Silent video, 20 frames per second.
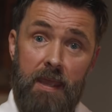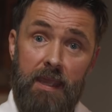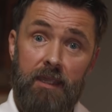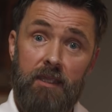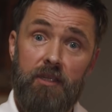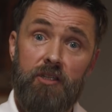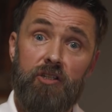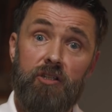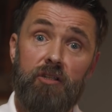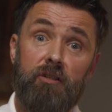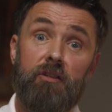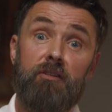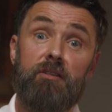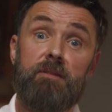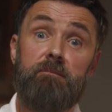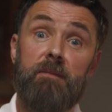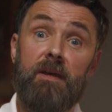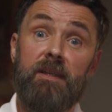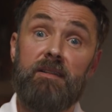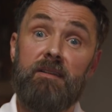making sure
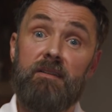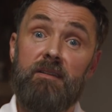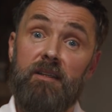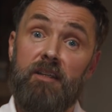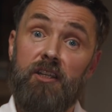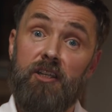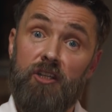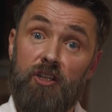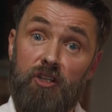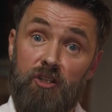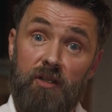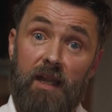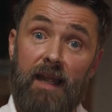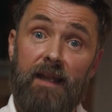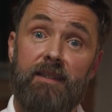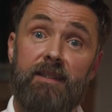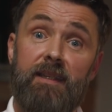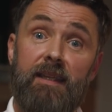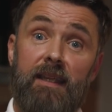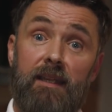those muscles are
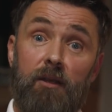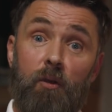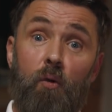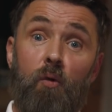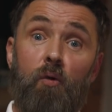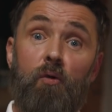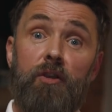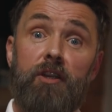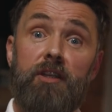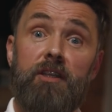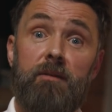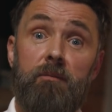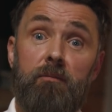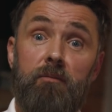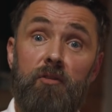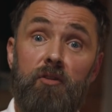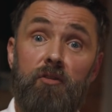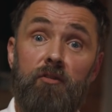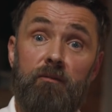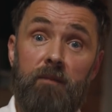contracting in order to
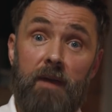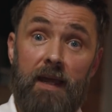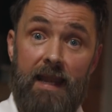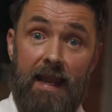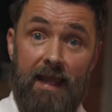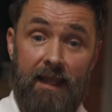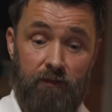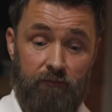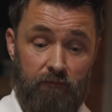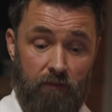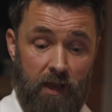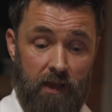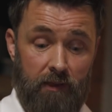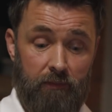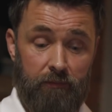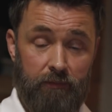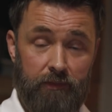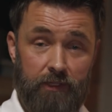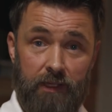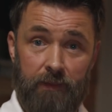move my leg
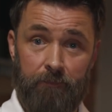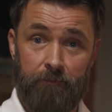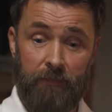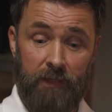around.